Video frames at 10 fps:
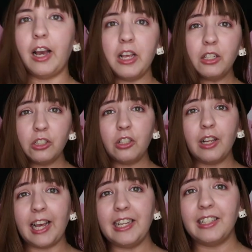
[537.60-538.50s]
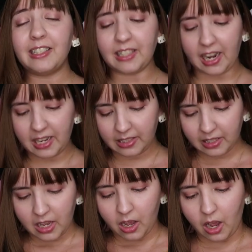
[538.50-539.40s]
I also like the
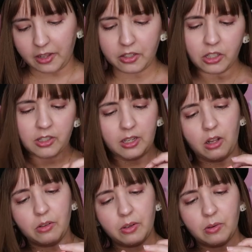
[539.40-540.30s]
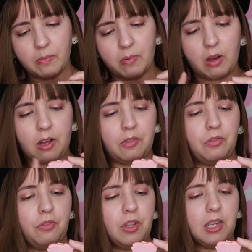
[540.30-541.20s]
size. I did not tell you,
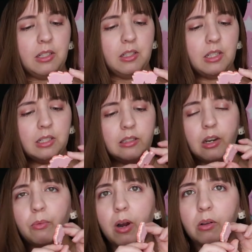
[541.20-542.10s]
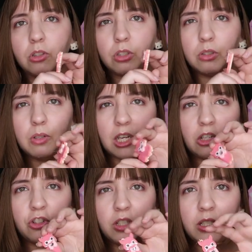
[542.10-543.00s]
but this is around two
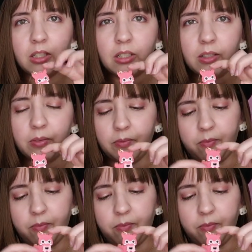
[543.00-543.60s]
inches.